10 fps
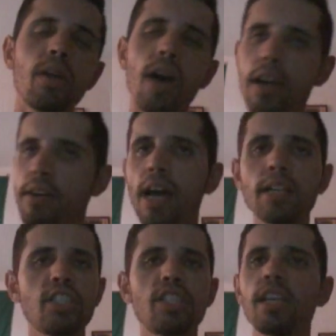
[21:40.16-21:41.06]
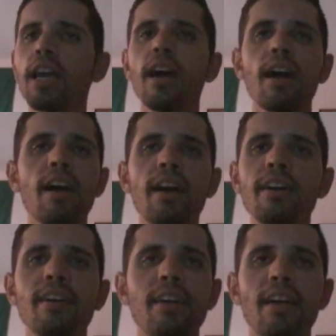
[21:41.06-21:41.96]

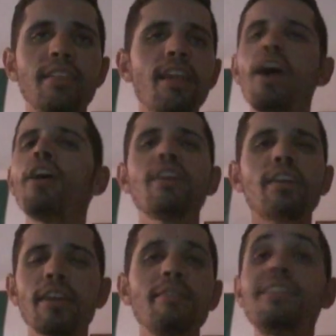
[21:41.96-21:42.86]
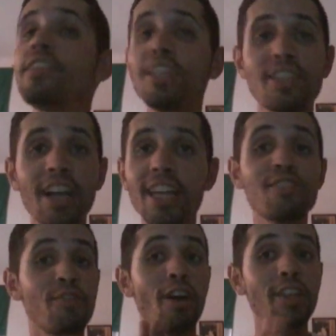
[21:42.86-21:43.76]
Russia. The other, Italy
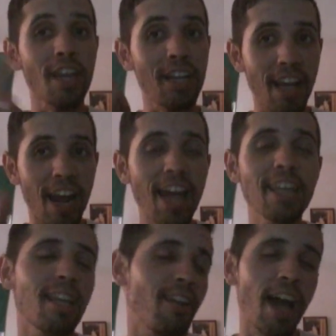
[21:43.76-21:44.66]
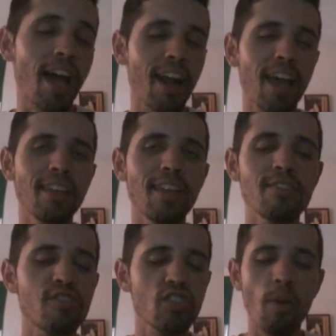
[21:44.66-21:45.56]
is Italy. I like
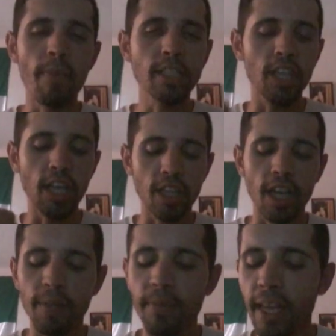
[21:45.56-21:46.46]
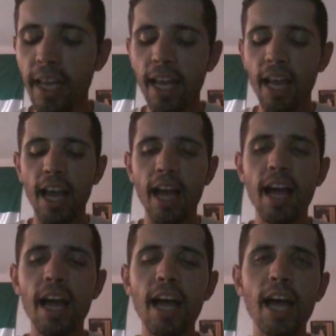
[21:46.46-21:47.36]
it so much. Italy.
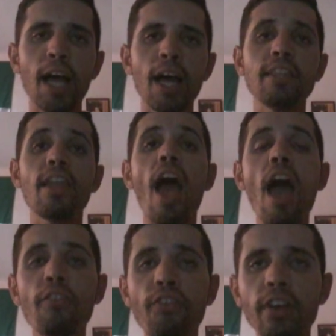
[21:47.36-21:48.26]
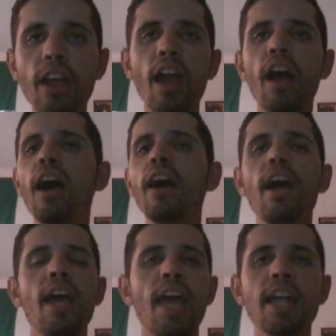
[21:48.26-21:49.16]
The
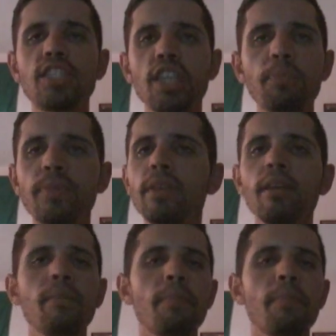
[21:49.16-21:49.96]
Africa, Egypt,